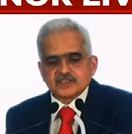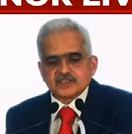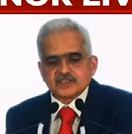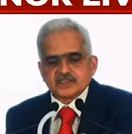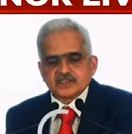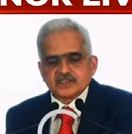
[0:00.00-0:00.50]

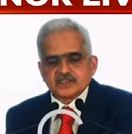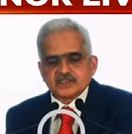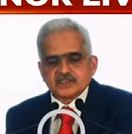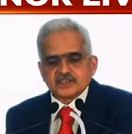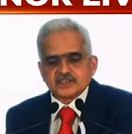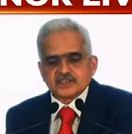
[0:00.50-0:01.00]

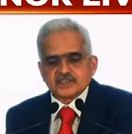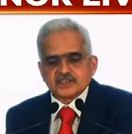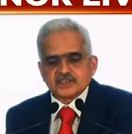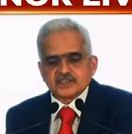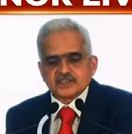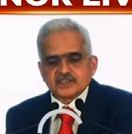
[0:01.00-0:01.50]

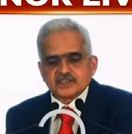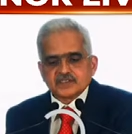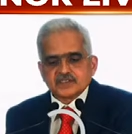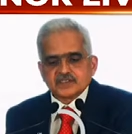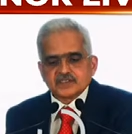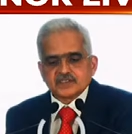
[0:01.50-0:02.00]

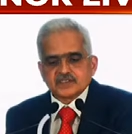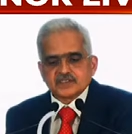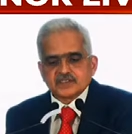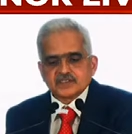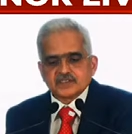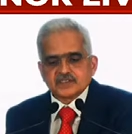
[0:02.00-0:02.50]

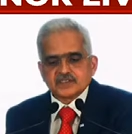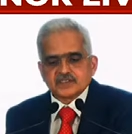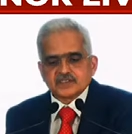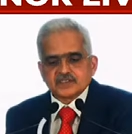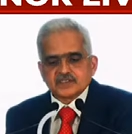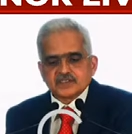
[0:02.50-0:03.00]

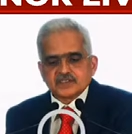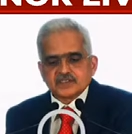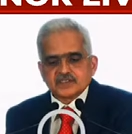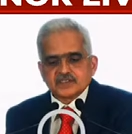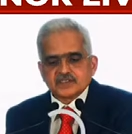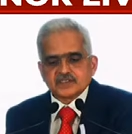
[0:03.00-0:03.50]

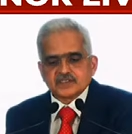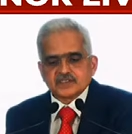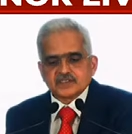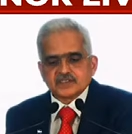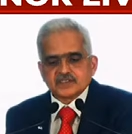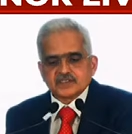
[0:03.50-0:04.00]

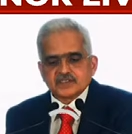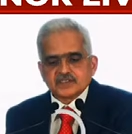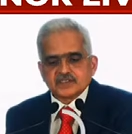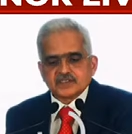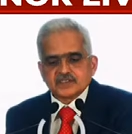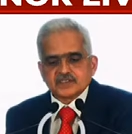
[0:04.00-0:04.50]

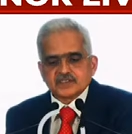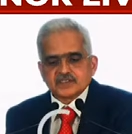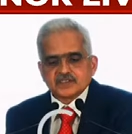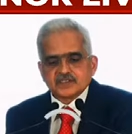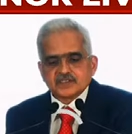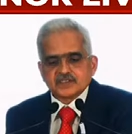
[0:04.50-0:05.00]

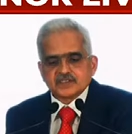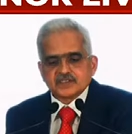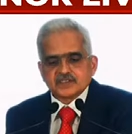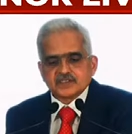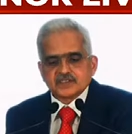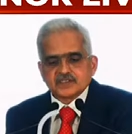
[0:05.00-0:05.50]

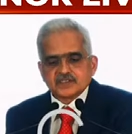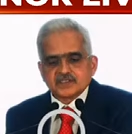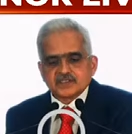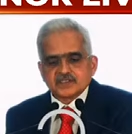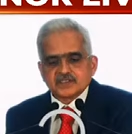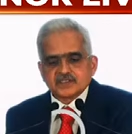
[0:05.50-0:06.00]

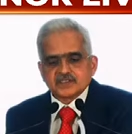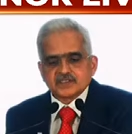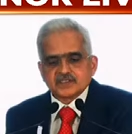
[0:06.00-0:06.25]
Nothing is said.